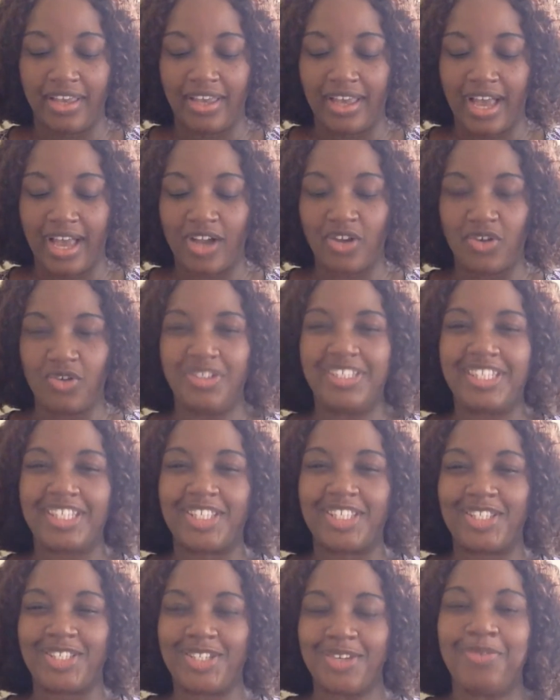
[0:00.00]
a good
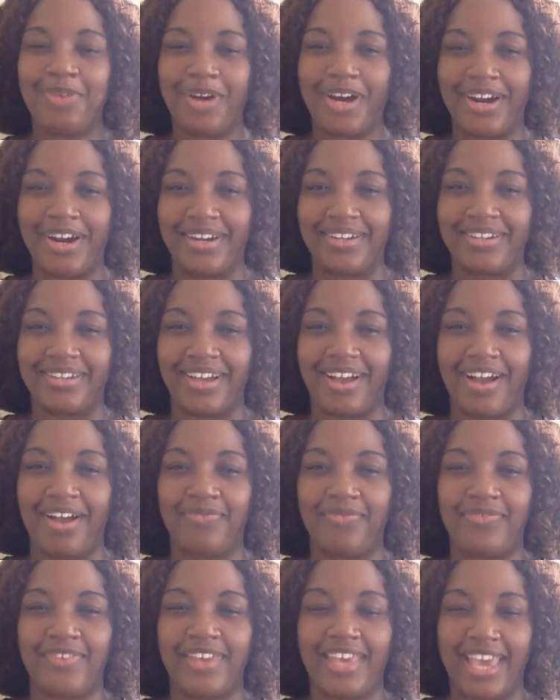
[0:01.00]
steward
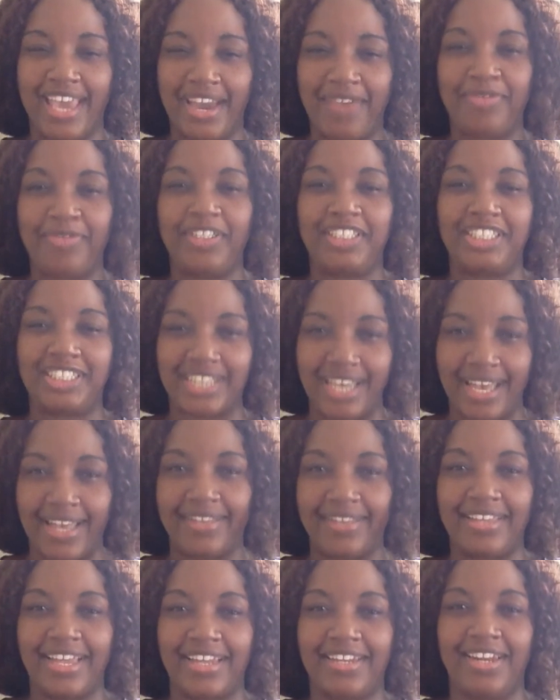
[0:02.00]
of every
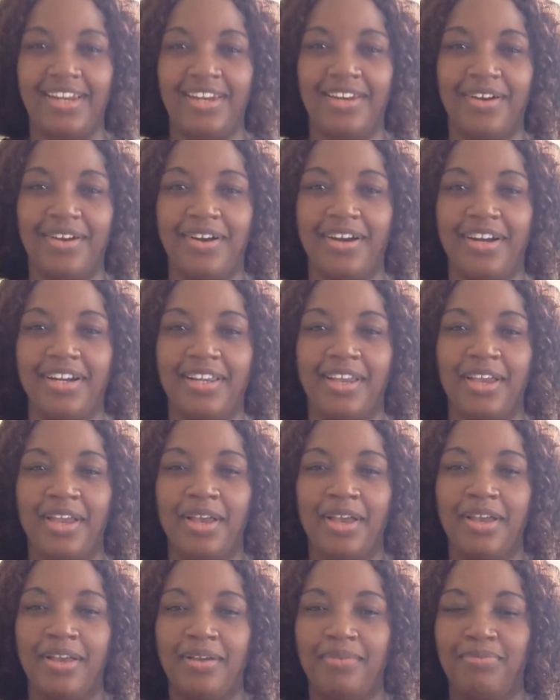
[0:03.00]
child that the Lord
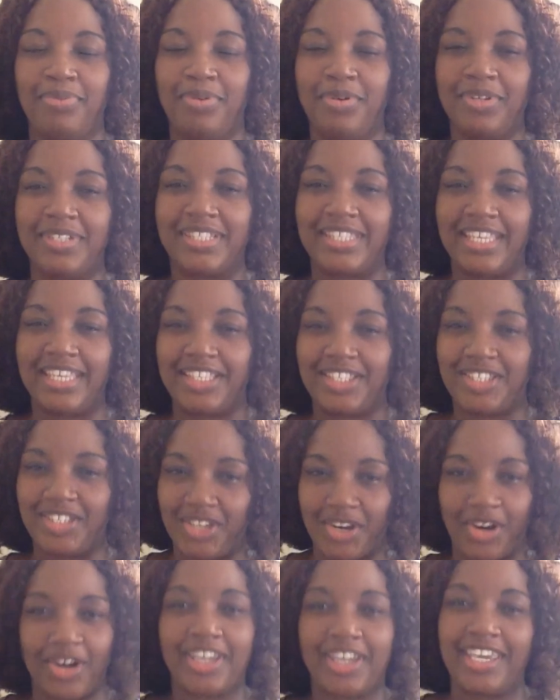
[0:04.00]
puts into
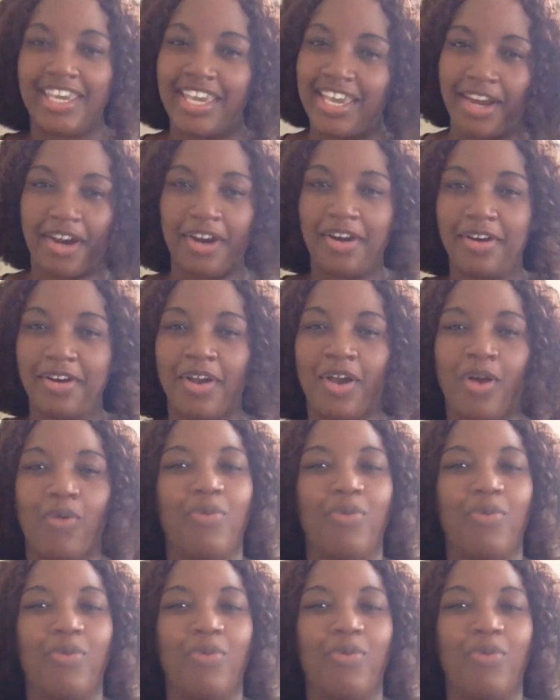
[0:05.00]
your care,